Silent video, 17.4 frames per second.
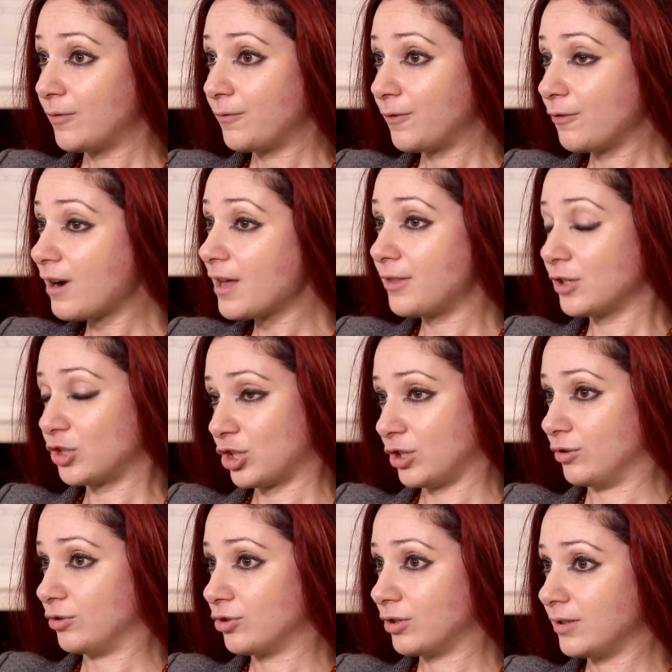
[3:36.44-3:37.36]
For other
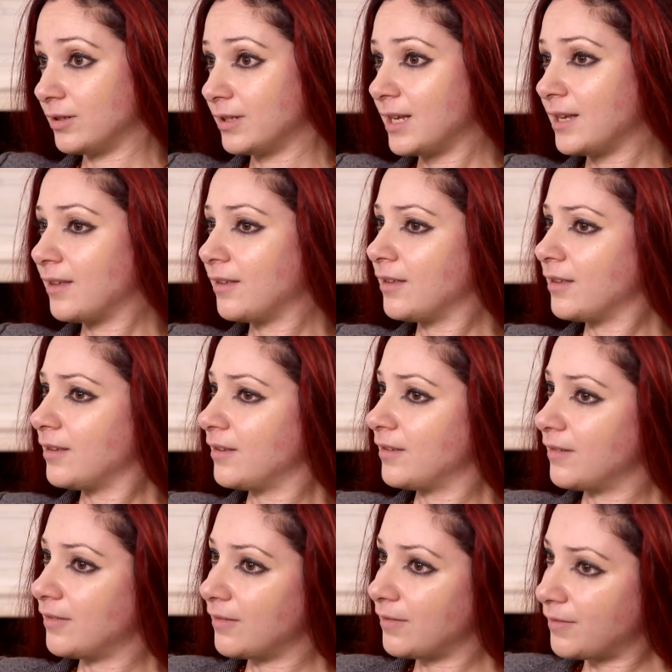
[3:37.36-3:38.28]
children,
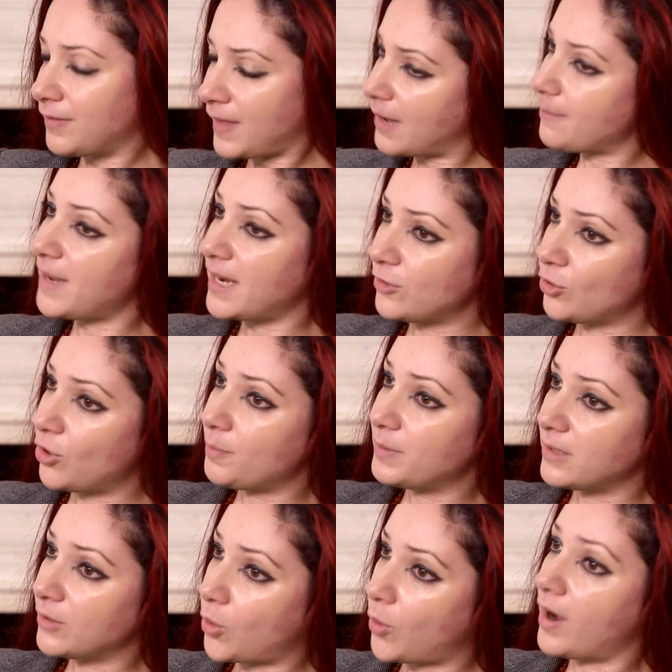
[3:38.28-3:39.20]
that may not
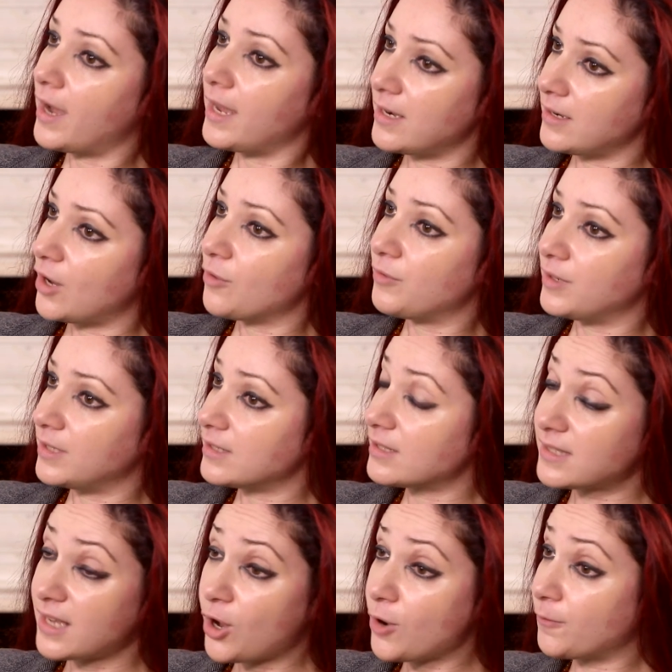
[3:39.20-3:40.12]
be quite enough in
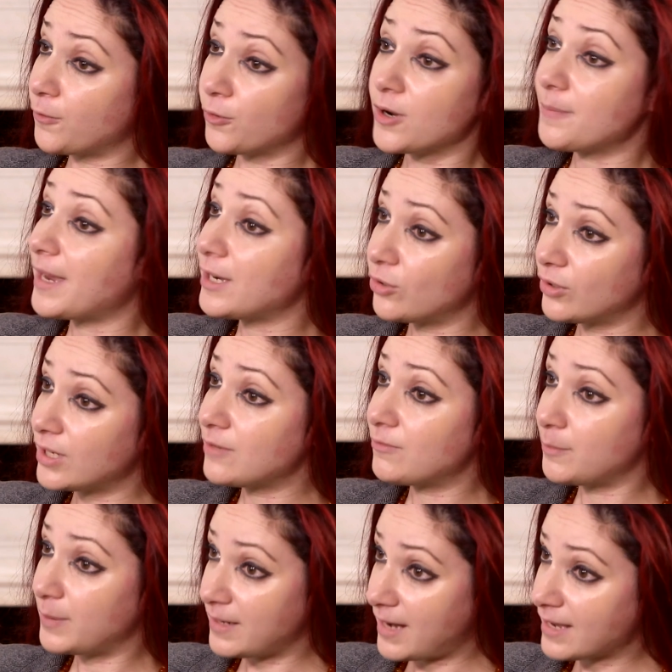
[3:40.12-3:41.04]
itself, or it may not
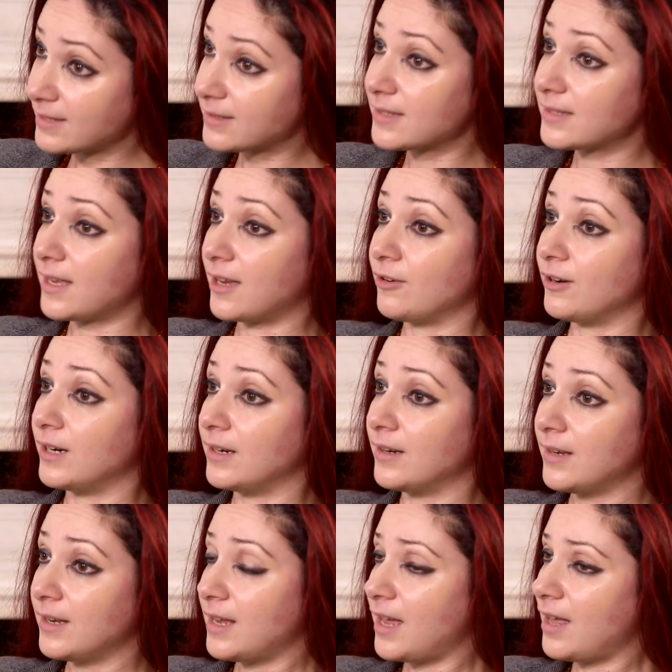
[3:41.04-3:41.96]
even be necessary.
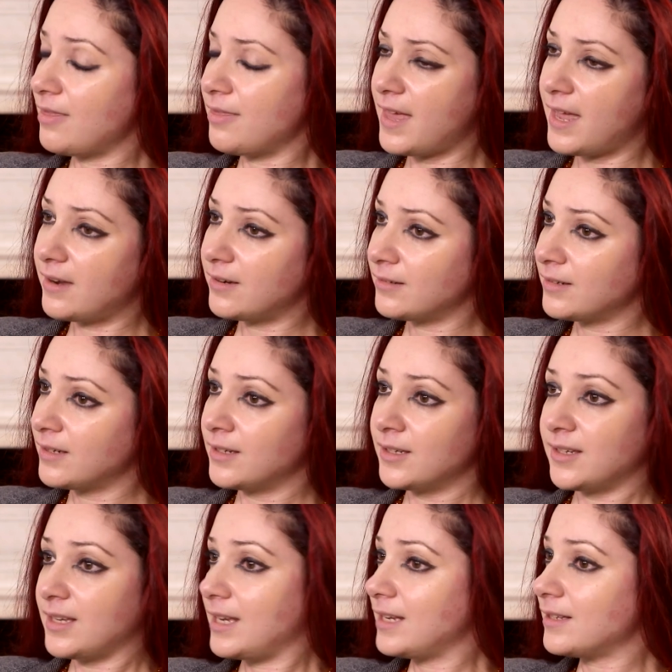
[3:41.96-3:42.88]
And then
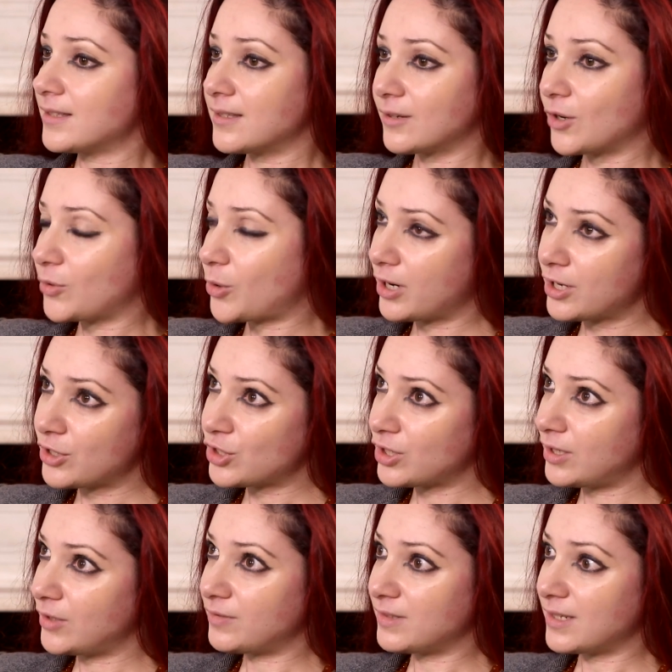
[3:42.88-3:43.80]
it's a
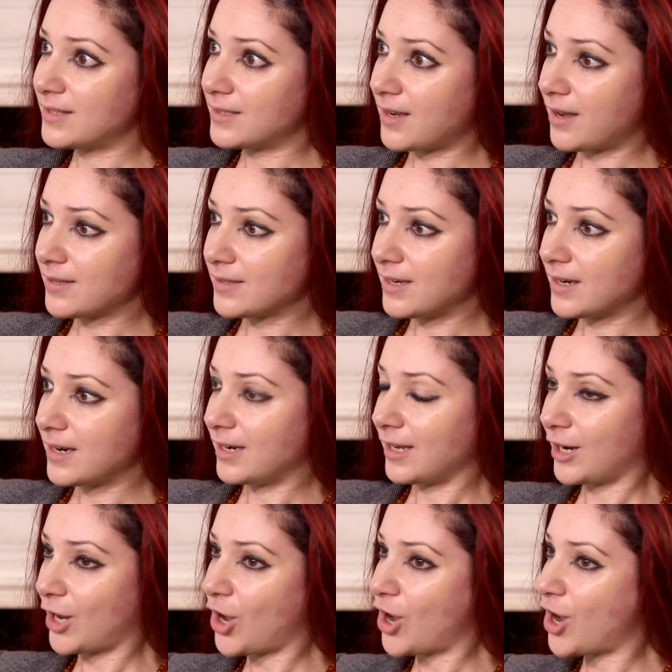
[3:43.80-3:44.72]
question of discussing in
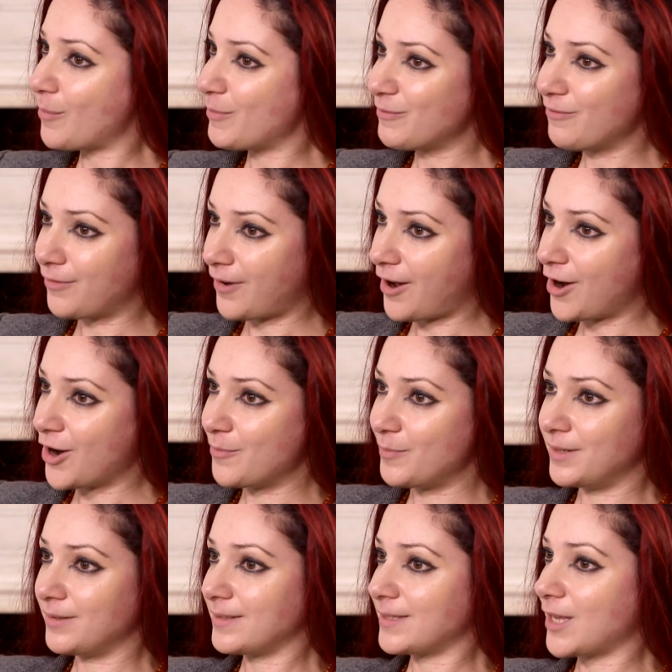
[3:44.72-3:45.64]
a calm
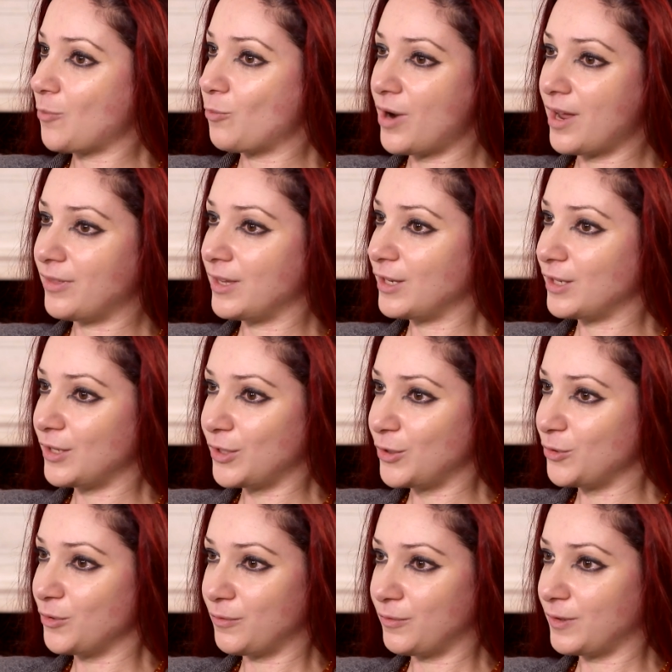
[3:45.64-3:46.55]
environment, somewhere that
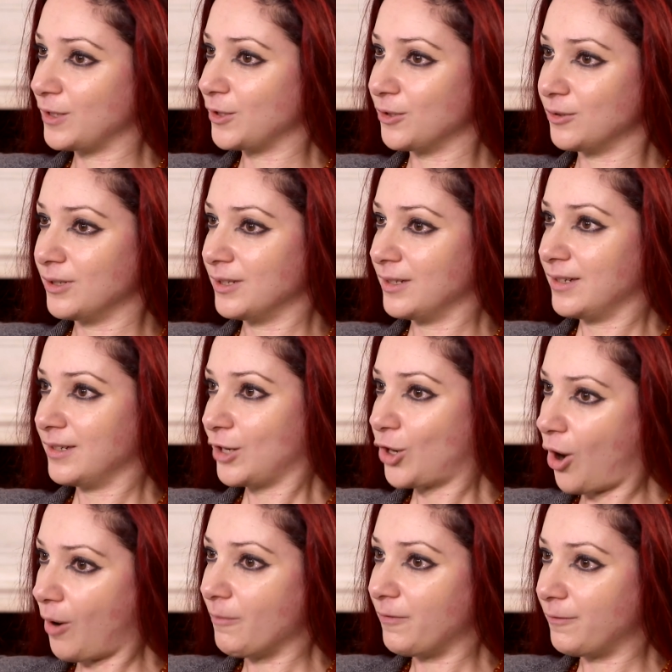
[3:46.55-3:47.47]
you feel
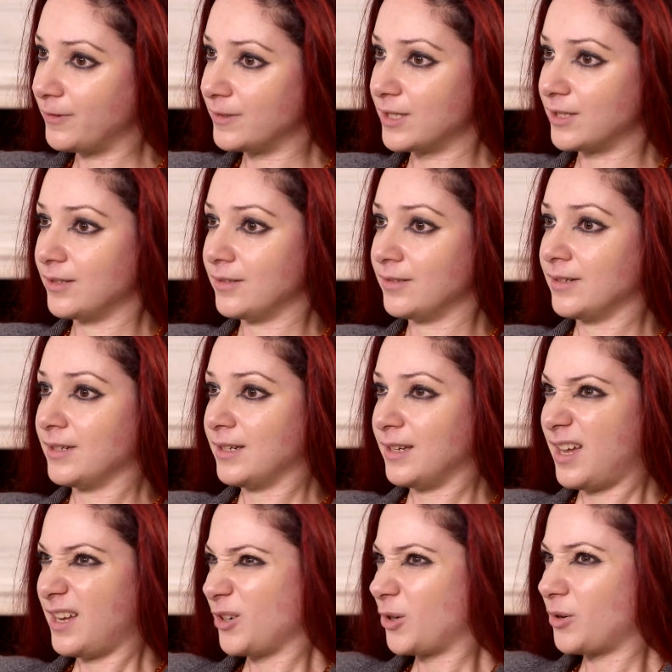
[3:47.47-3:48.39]
confident
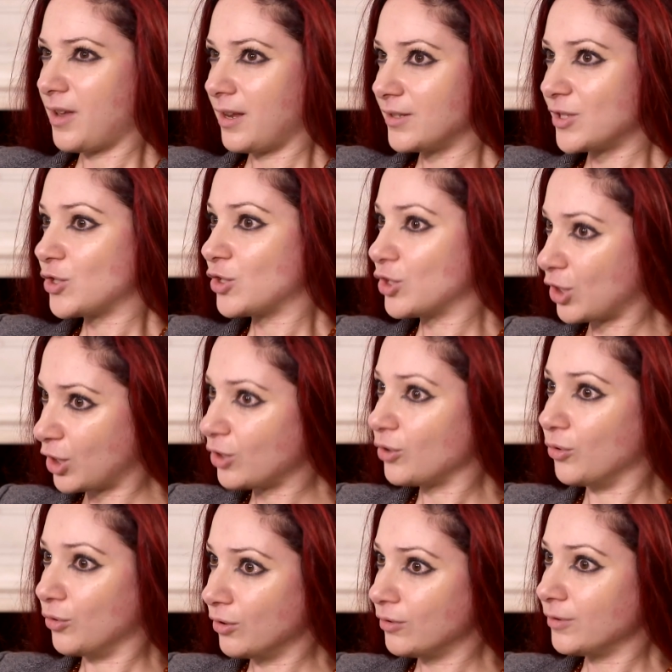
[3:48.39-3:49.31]
and
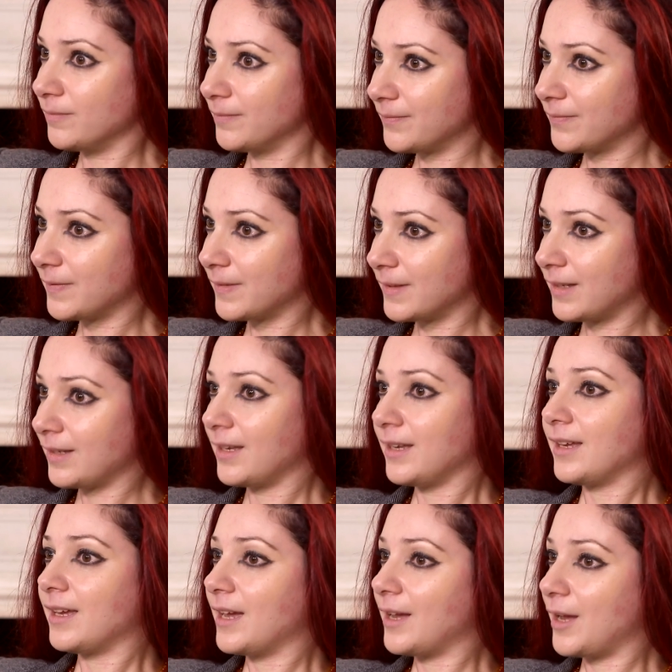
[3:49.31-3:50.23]
secure,
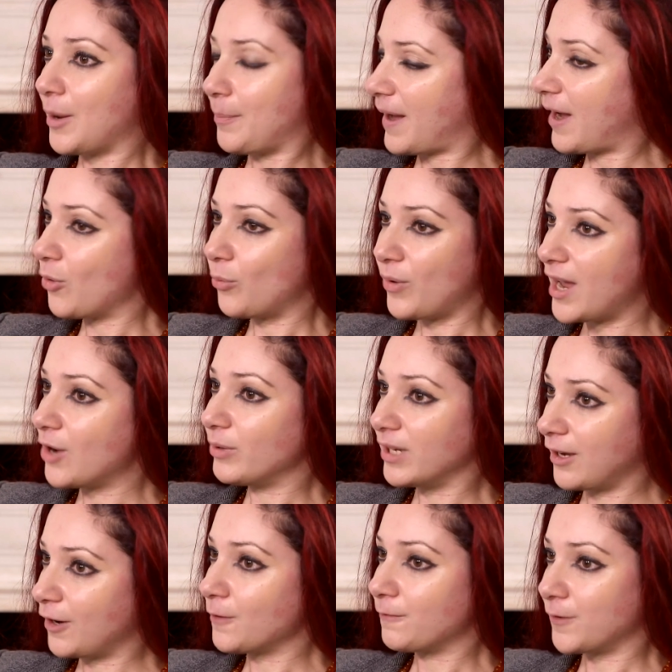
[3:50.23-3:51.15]
about where
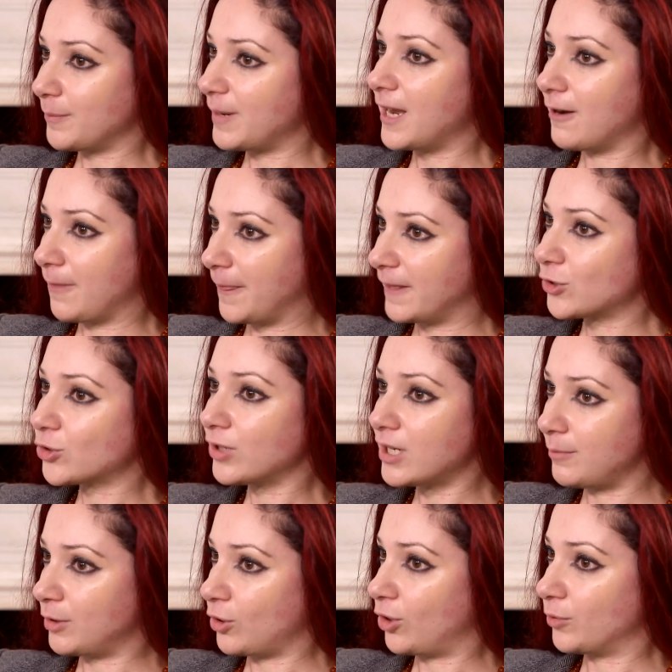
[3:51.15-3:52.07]
we go from here and the
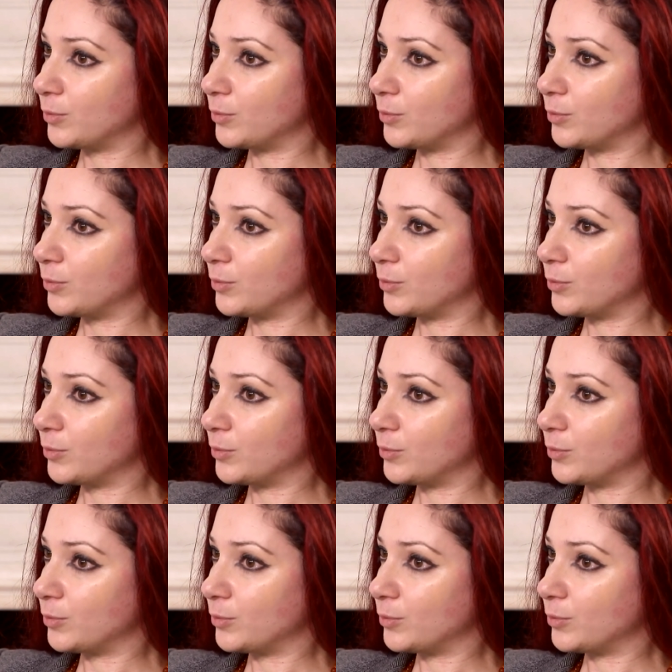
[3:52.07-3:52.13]
treatment